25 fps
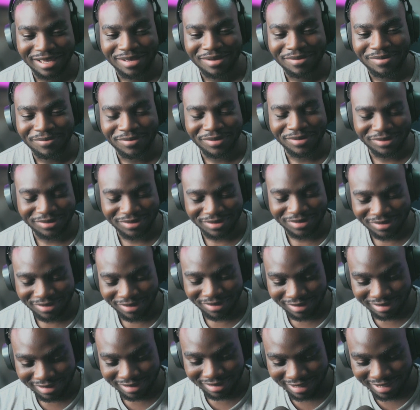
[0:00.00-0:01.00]
But do
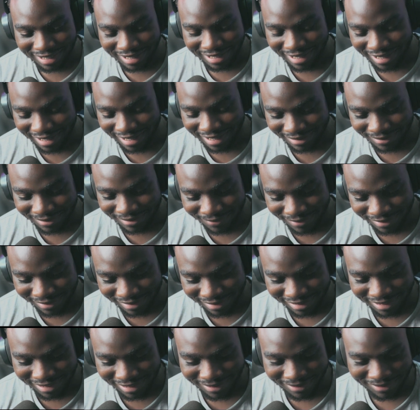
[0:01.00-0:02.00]
not let anyone
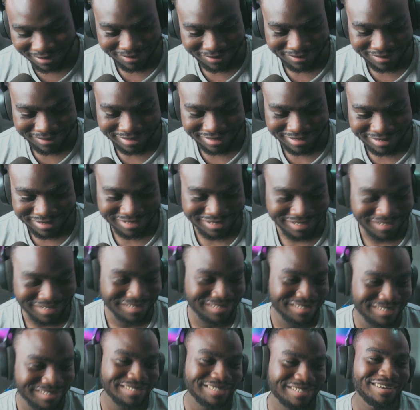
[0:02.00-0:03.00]
tell you shit.